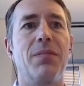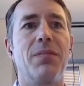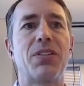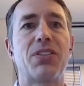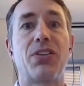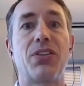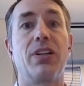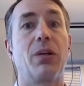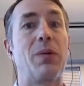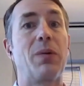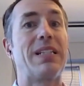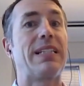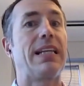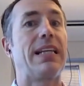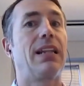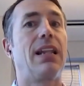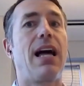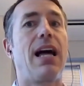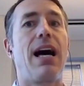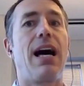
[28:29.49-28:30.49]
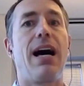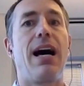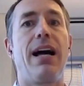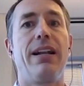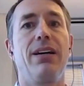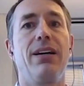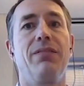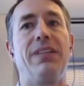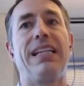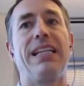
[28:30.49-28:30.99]
certainly we see a
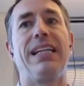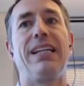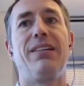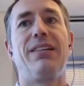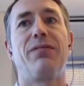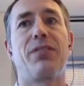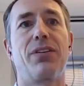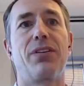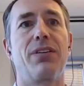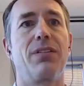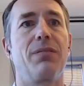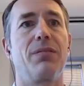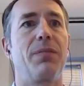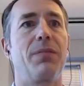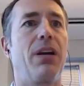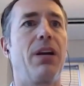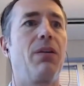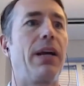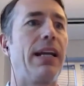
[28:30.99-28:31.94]
lot of need for